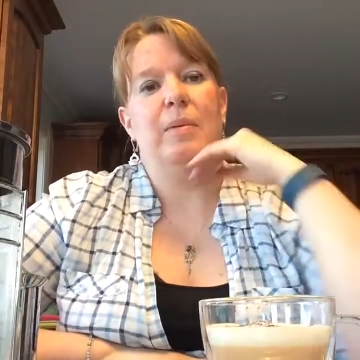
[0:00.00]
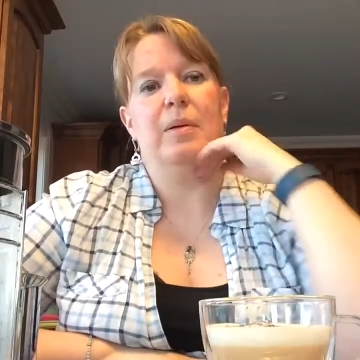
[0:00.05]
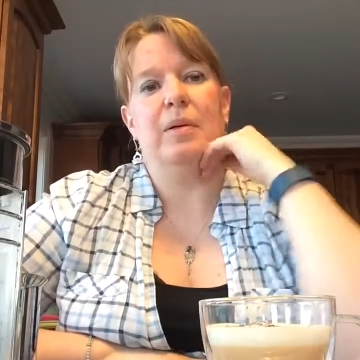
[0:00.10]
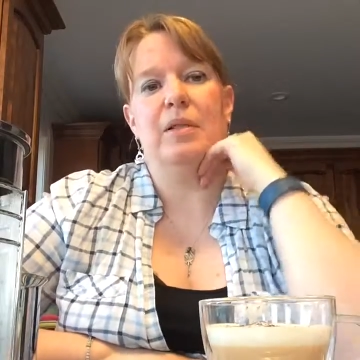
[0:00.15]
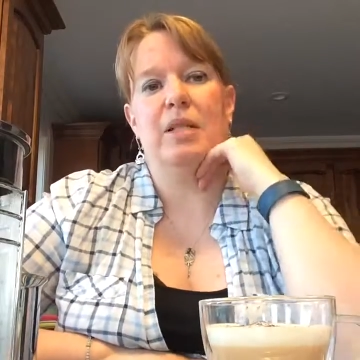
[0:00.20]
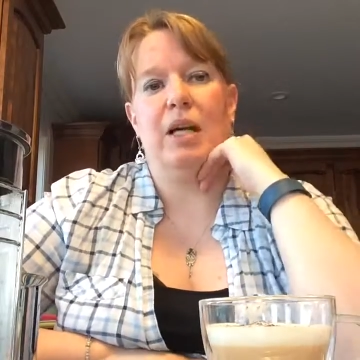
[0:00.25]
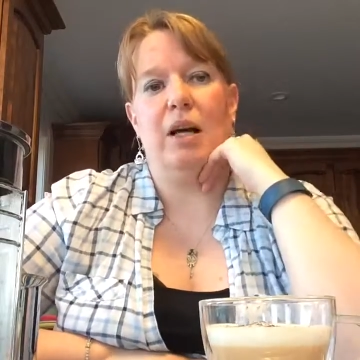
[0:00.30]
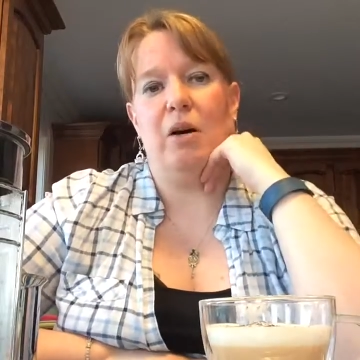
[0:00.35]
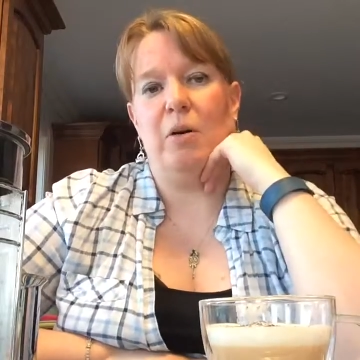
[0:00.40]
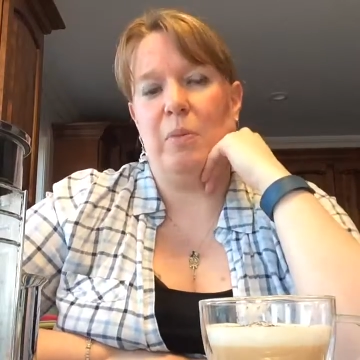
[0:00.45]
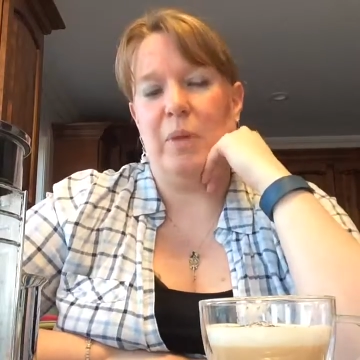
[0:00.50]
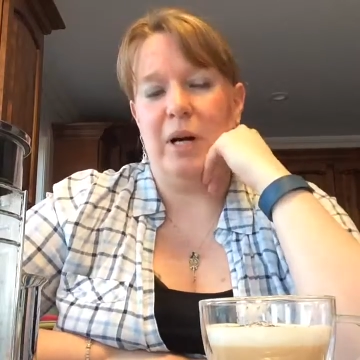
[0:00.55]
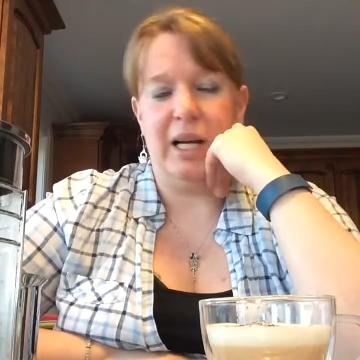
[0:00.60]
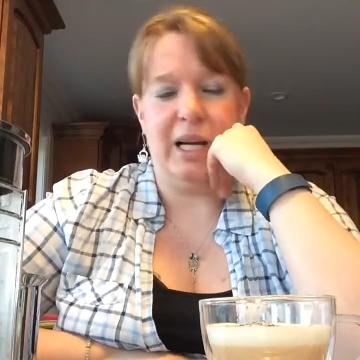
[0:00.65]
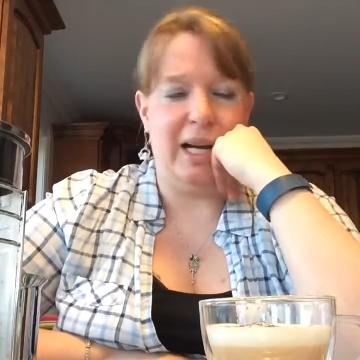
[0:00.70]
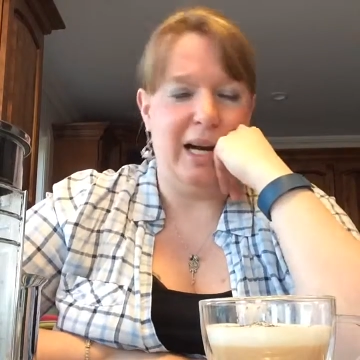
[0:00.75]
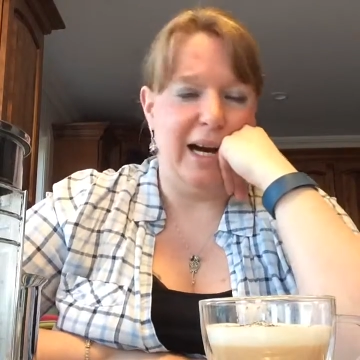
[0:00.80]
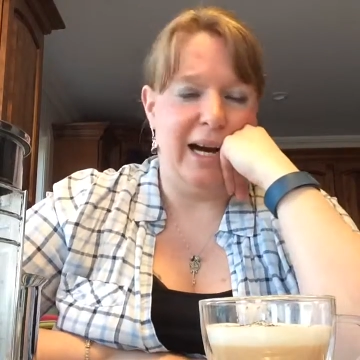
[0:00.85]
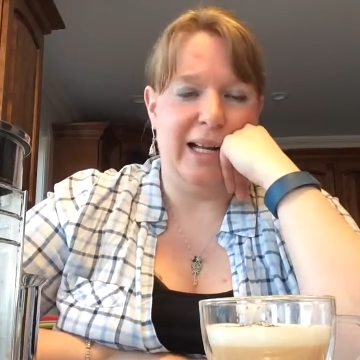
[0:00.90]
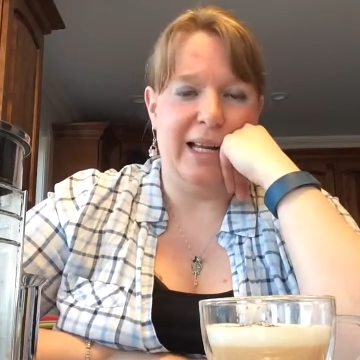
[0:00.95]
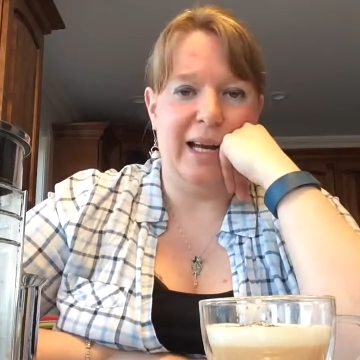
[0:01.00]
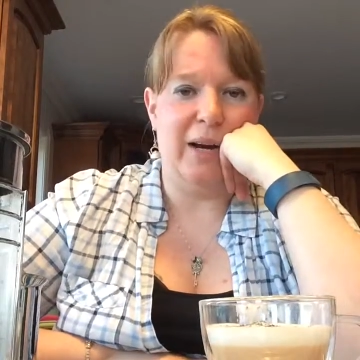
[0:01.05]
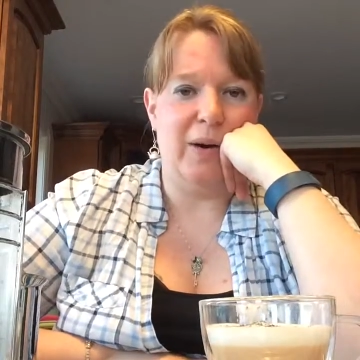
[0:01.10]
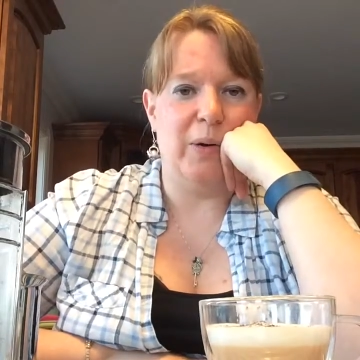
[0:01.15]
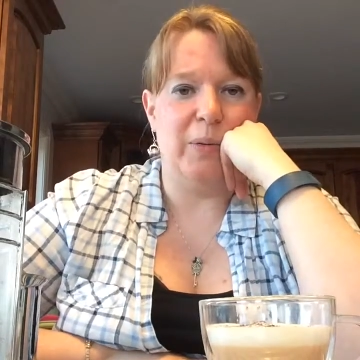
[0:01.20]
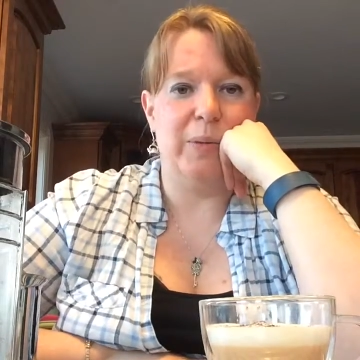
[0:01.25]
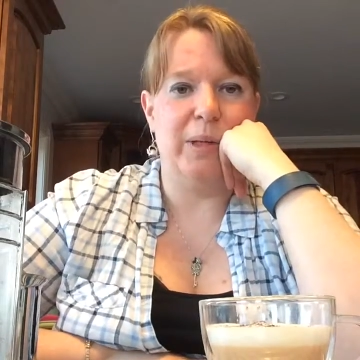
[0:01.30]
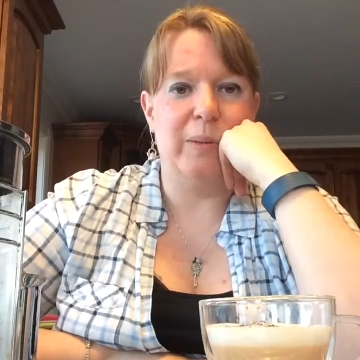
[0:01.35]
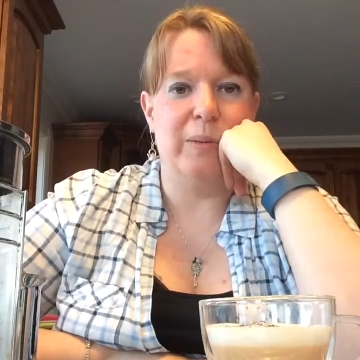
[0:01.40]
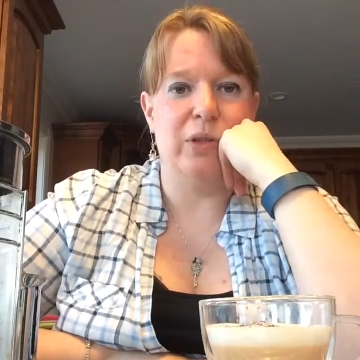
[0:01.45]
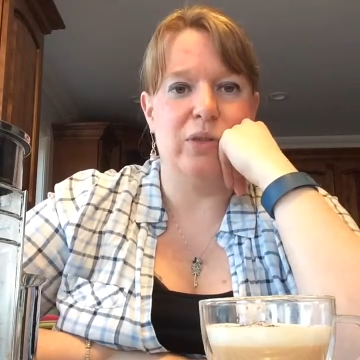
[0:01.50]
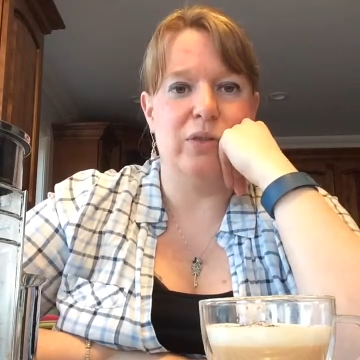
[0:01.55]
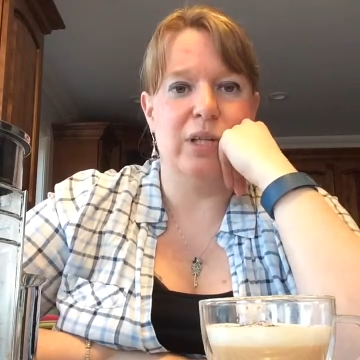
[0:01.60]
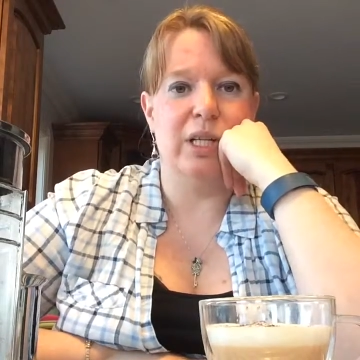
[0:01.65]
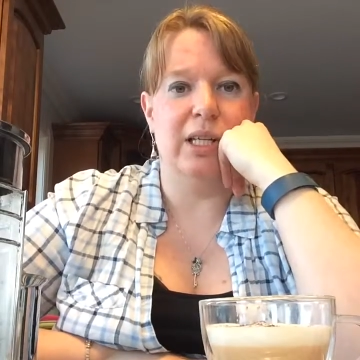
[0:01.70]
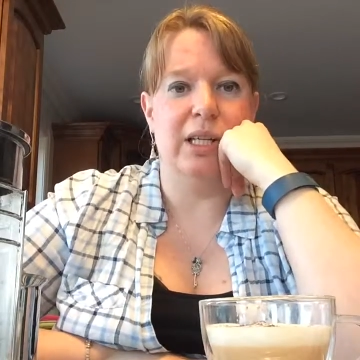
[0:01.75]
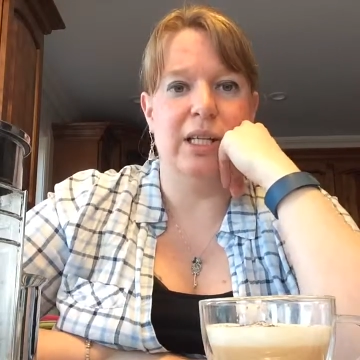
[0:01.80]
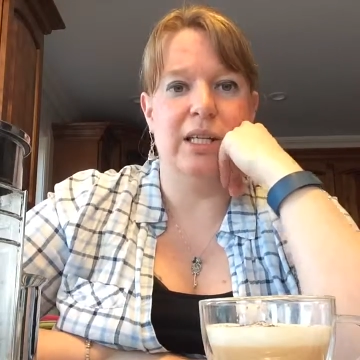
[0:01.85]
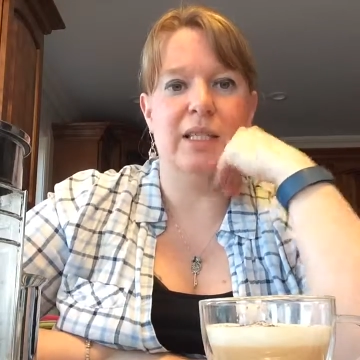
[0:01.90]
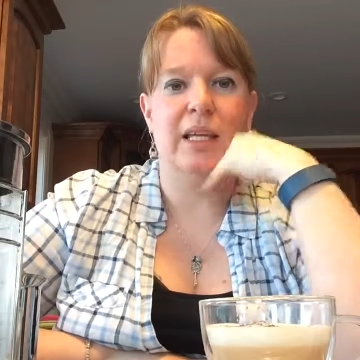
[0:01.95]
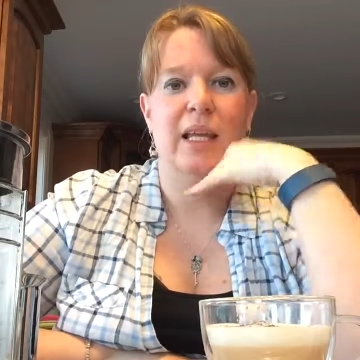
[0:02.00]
I was like, oh my God, how are people drinking this?